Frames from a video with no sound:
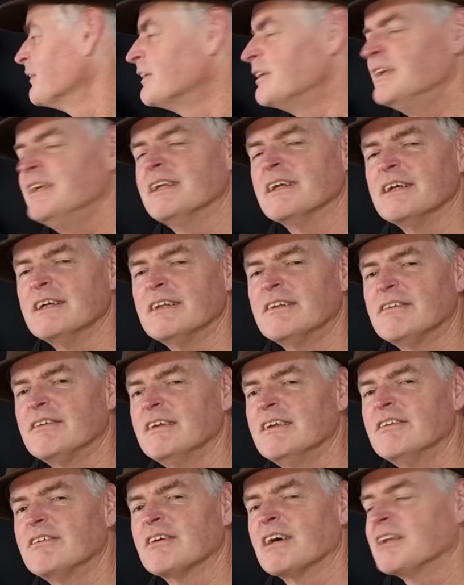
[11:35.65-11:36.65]
You know, it's the
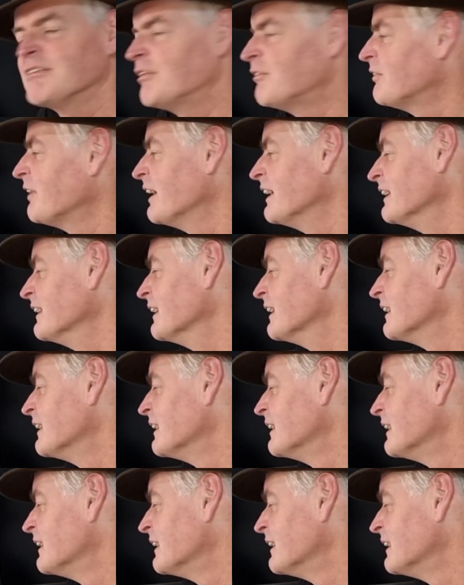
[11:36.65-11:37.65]
inside of a vein.
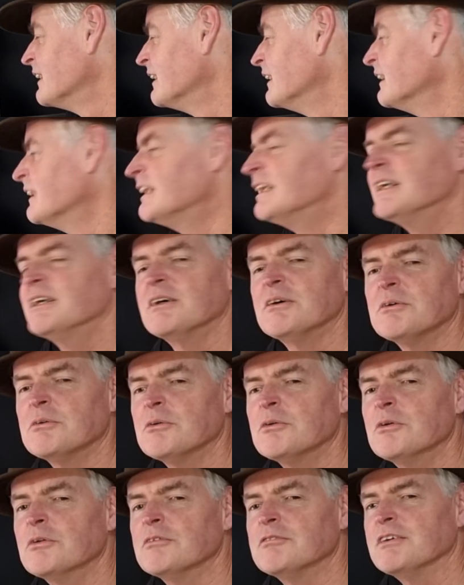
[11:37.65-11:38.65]

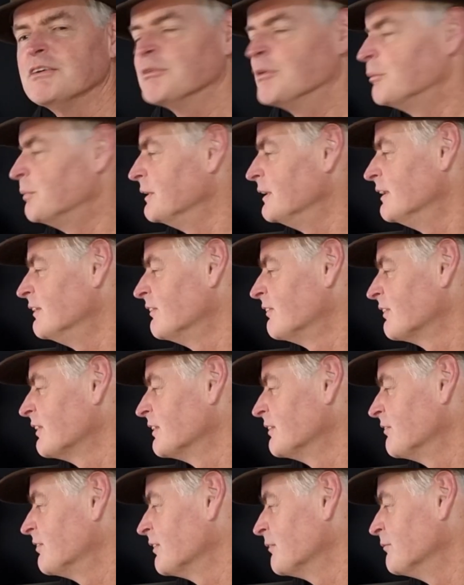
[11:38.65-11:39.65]
All of it will be the inside
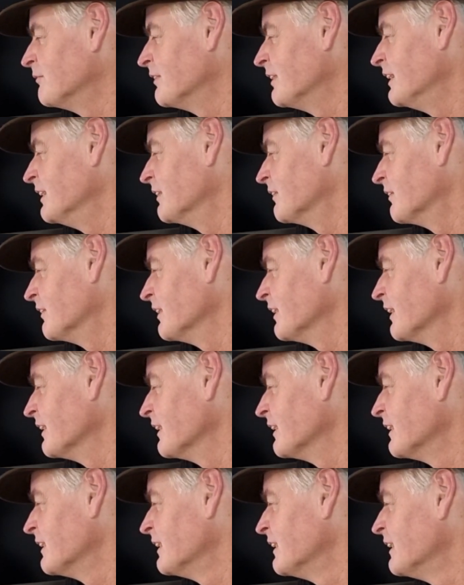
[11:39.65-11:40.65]
of some vein or another.